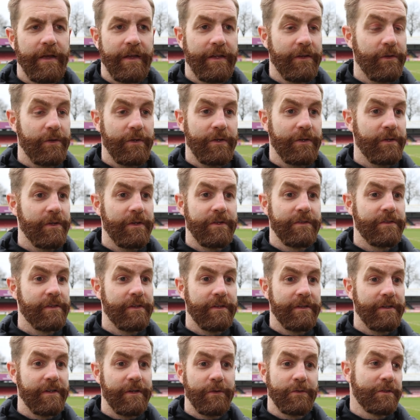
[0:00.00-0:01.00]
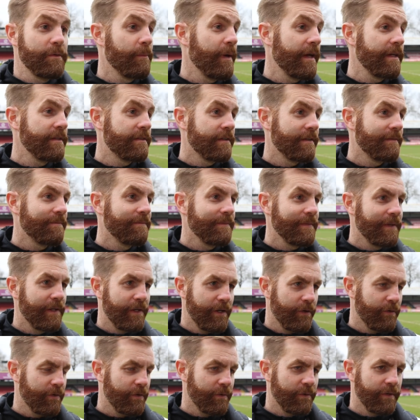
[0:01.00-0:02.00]
It was amazing, you
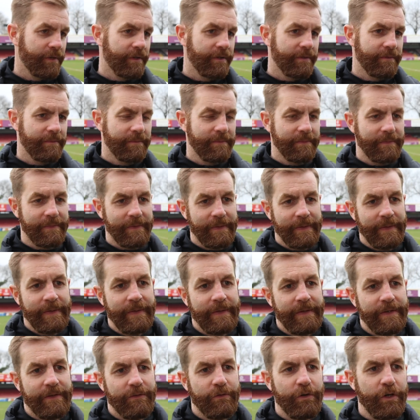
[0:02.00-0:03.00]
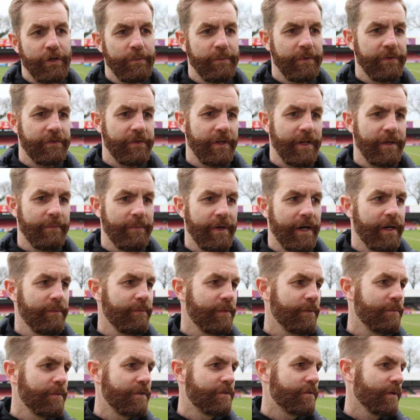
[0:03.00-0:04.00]
know. There were rumours that it might
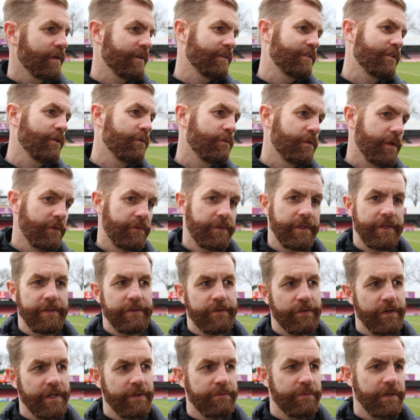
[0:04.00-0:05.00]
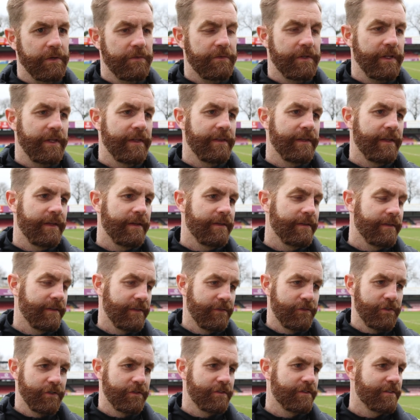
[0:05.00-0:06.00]
be between 250, 350, and then
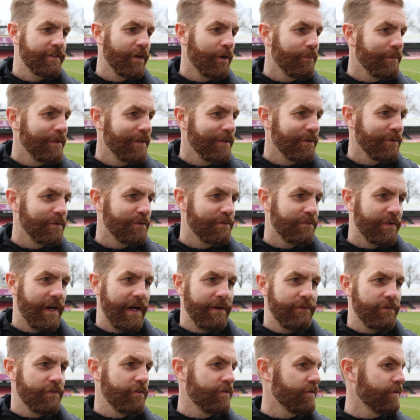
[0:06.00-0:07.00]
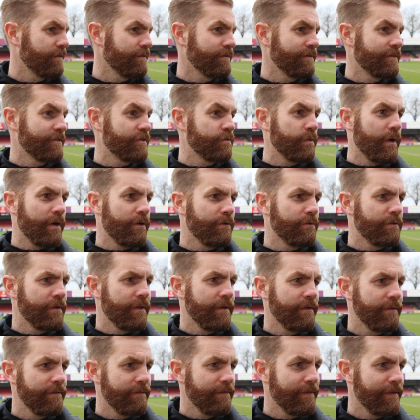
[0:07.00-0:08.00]
you just told me that it was 512 with
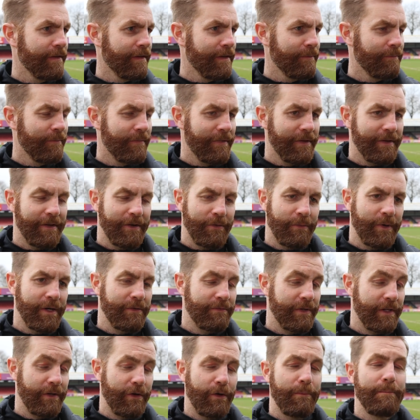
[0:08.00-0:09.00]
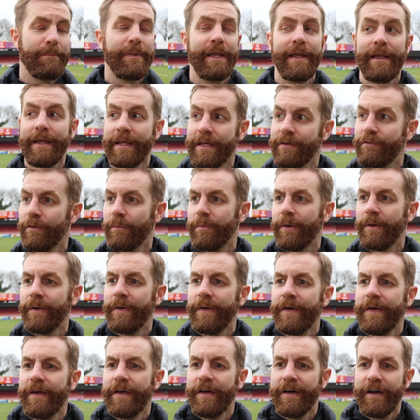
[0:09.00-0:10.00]
it. Unbelievable.
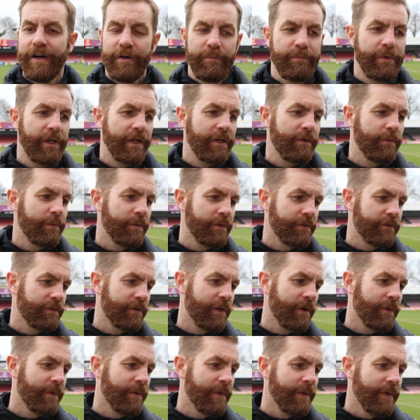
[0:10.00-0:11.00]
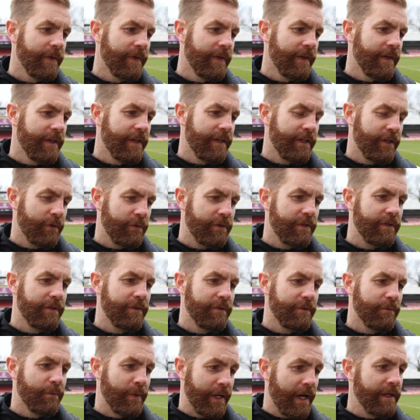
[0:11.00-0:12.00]
Unbelievable. So, you know,
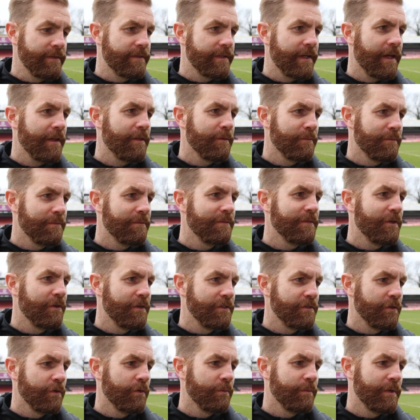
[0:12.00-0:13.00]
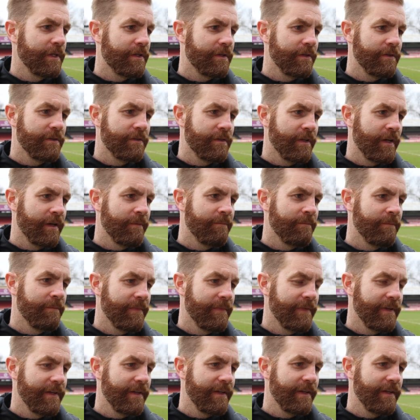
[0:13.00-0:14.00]
we had to get them the result, because
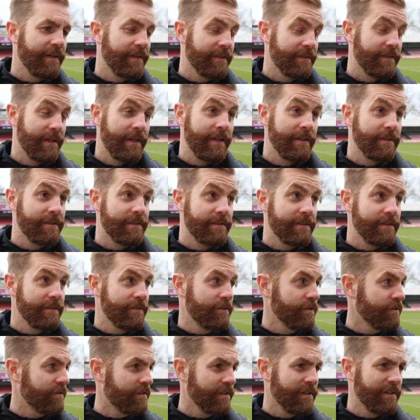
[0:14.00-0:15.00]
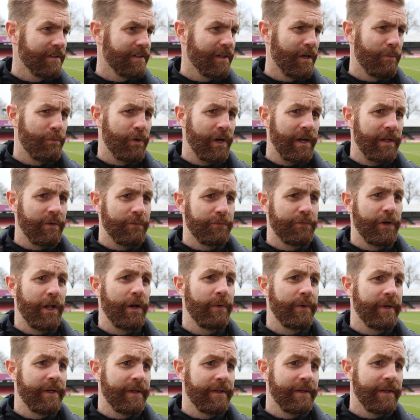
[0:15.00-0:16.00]
it's just a brilliant
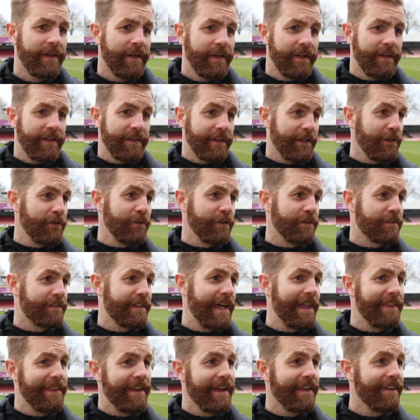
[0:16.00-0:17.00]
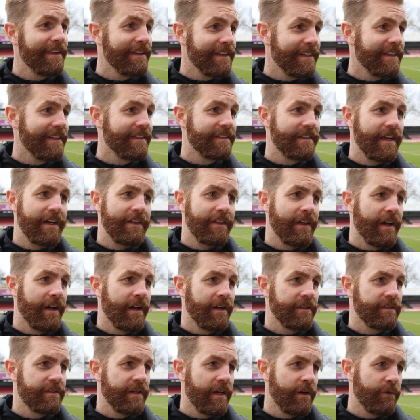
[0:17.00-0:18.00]
following. And they didn't just stand there, they sang their
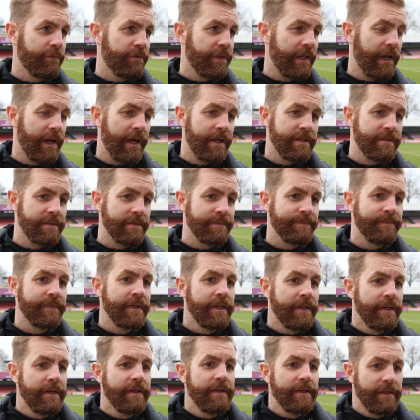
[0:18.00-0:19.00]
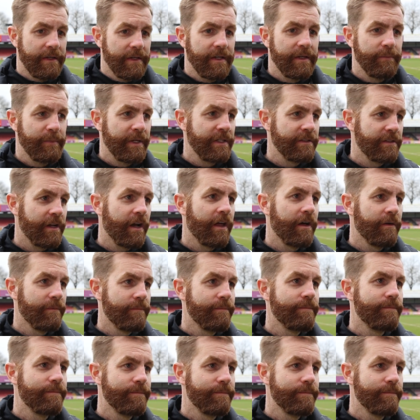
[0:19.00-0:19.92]
hearts out for the lads, and it means a lot.